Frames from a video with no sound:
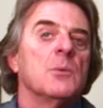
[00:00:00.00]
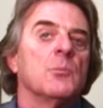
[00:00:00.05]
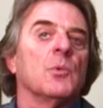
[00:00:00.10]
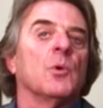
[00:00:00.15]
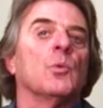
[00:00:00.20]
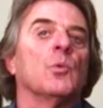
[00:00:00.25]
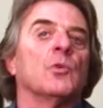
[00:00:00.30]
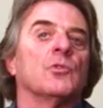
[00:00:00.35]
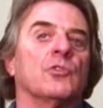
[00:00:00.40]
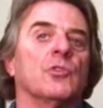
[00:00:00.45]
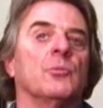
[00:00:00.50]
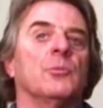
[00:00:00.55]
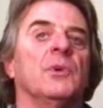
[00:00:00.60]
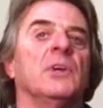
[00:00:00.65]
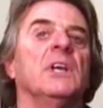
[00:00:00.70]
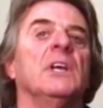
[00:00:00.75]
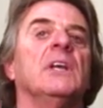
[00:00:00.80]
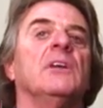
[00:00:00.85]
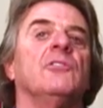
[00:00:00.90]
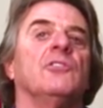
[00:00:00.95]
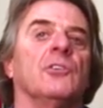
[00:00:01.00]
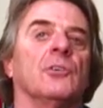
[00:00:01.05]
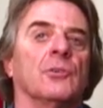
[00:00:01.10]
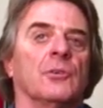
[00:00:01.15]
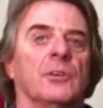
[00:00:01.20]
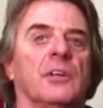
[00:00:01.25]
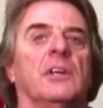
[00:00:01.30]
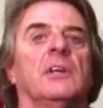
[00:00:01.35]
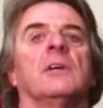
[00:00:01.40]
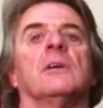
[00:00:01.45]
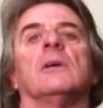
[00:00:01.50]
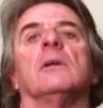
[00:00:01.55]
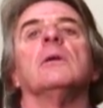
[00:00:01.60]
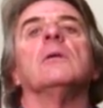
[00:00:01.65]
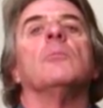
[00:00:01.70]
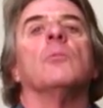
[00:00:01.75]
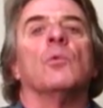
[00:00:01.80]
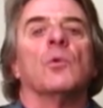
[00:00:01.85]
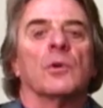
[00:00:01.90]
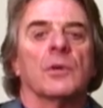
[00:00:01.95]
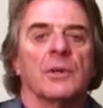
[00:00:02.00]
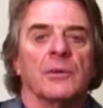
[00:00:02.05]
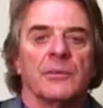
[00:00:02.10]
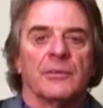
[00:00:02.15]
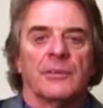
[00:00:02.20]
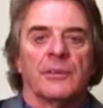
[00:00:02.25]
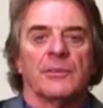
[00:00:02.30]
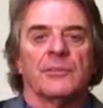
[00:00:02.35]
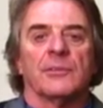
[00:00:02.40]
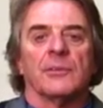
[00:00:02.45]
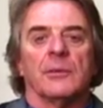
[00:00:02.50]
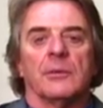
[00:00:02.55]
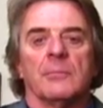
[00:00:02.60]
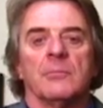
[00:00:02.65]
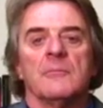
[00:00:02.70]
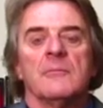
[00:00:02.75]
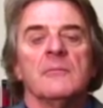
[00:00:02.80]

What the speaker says: but which will be easier to hit, more consistent.